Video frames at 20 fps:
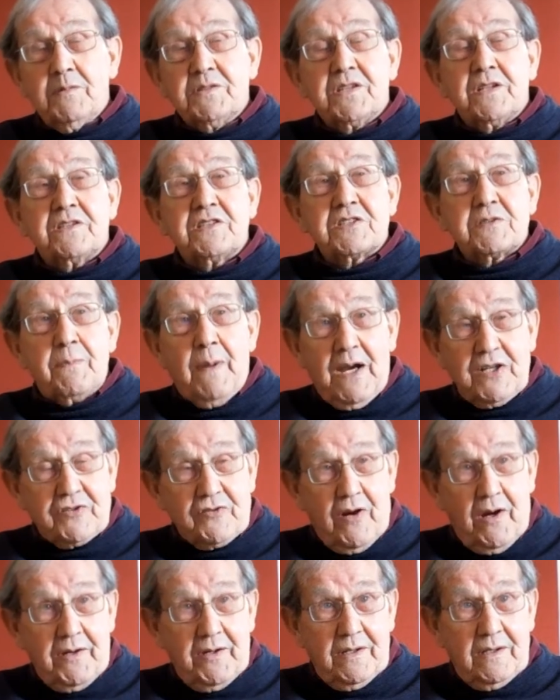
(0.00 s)
was a
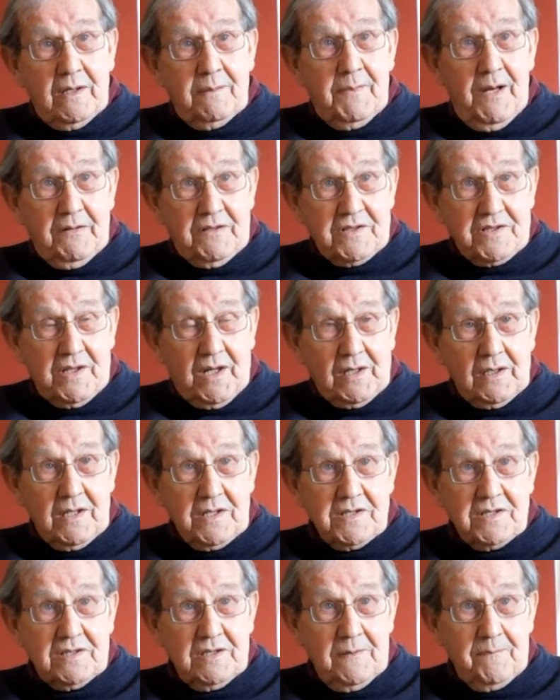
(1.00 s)
dispatch rider, a
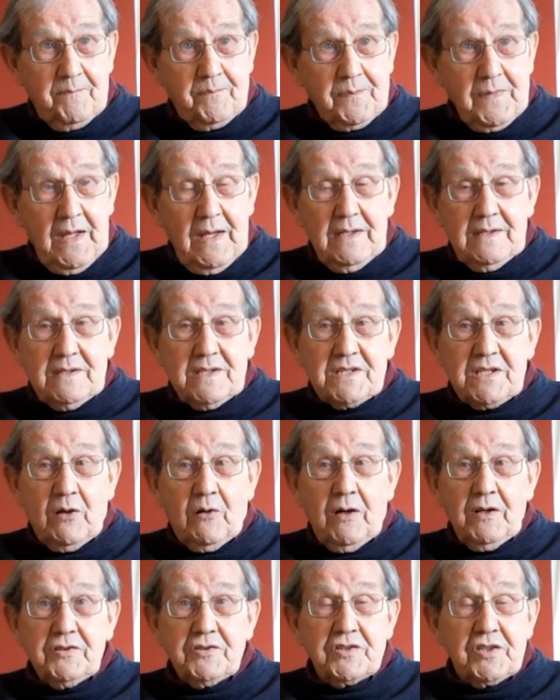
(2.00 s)
motorcyclist,
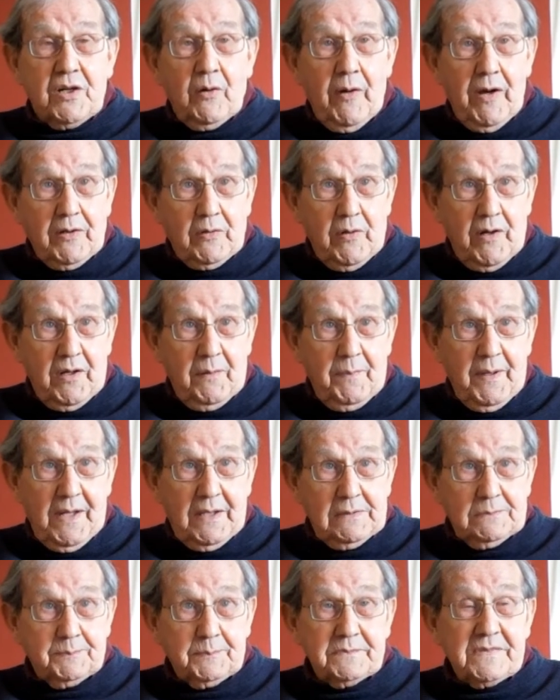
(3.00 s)
so I used to go out quite a
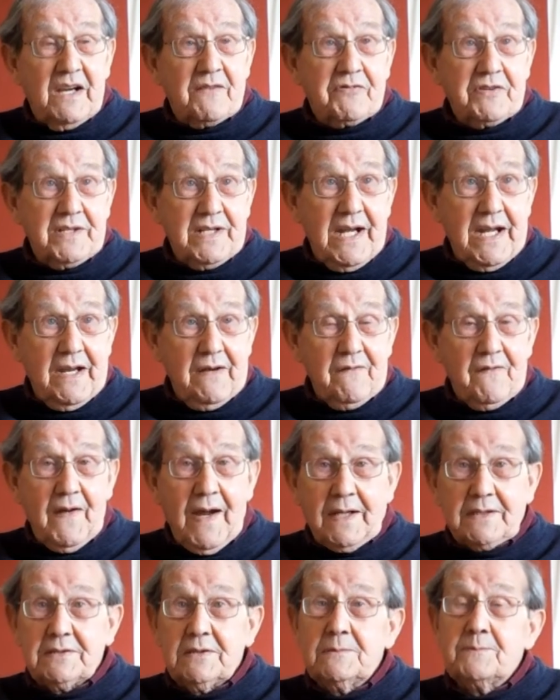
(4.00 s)
bit, every day in
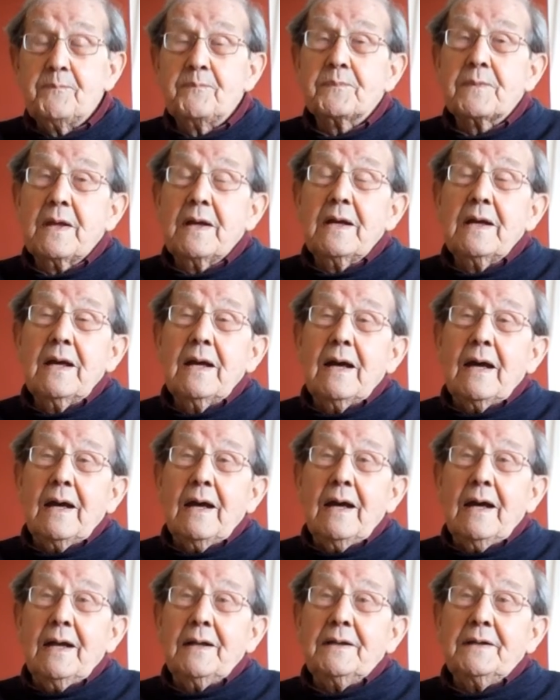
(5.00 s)
fact.
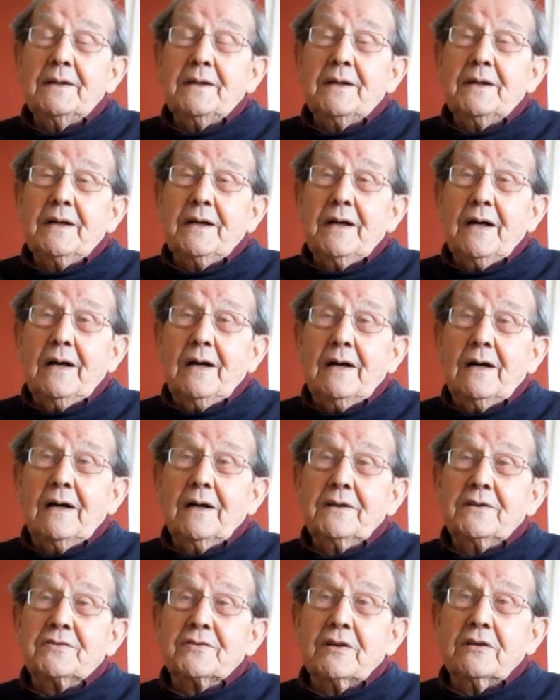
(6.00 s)
And
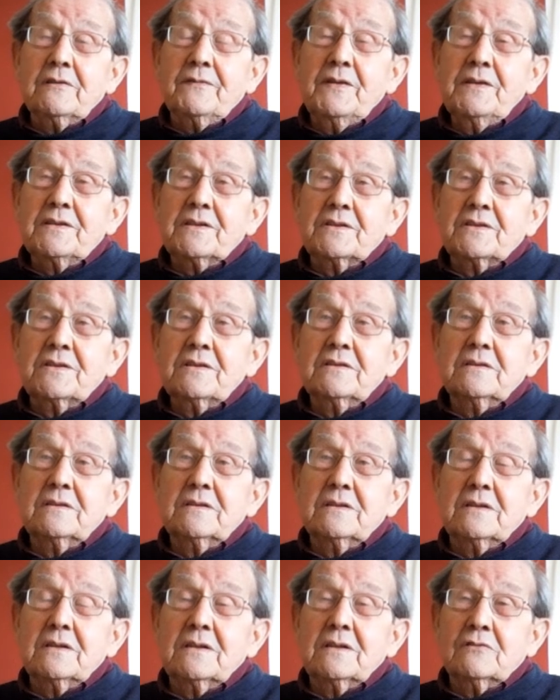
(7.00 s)
I rode
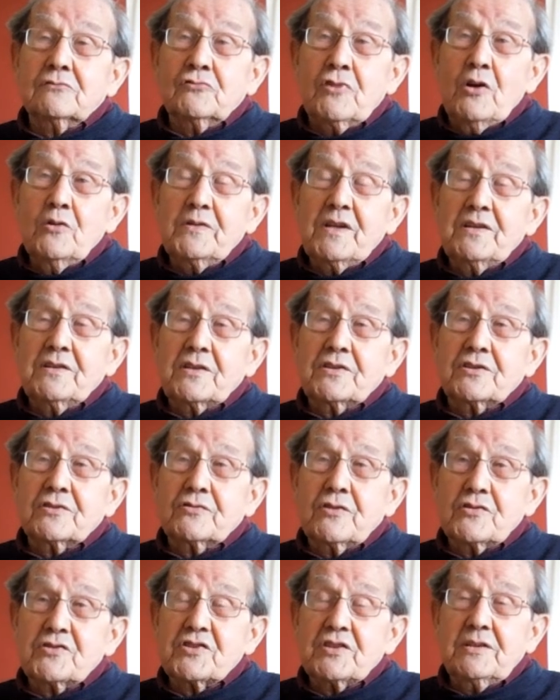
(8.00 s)
into
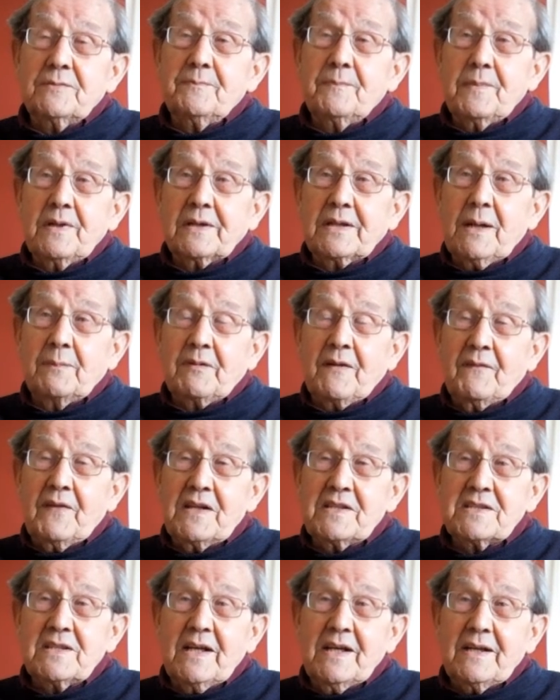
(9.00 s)
Jerusalem a couple of
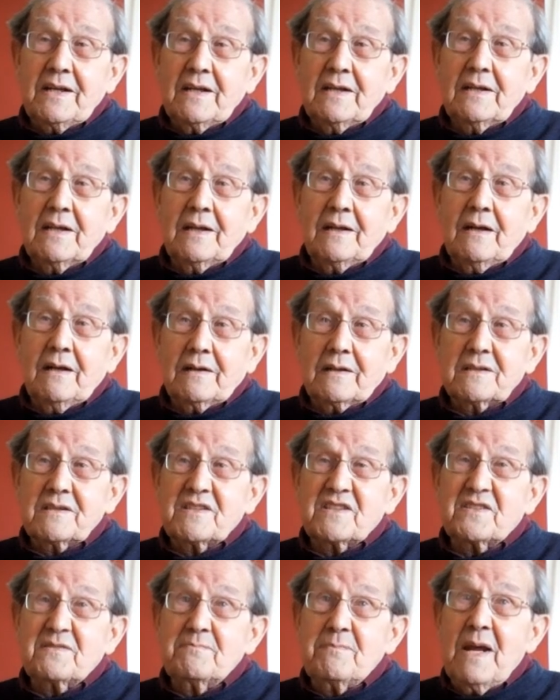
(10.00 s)
days later, and I
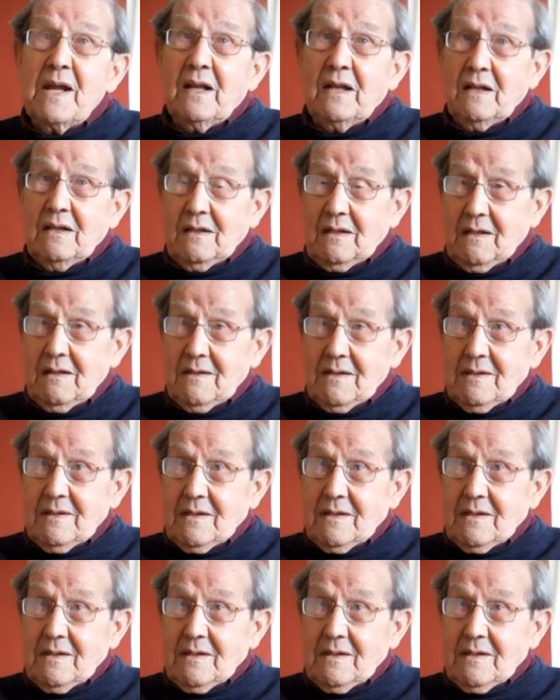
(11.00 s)
could smell